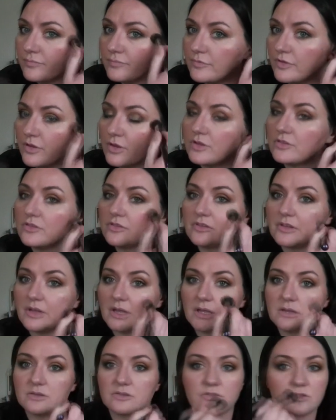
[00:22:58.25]
As you can
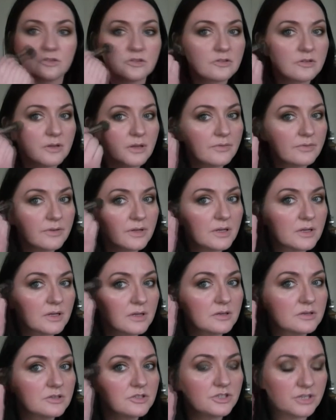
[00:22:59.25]
see, it's just leaving a
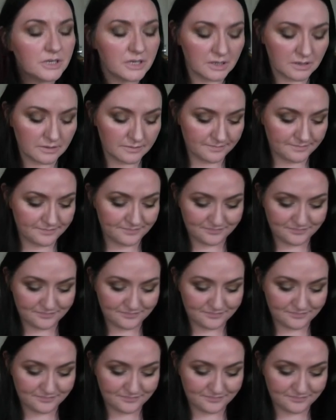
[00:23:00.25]
little sheen.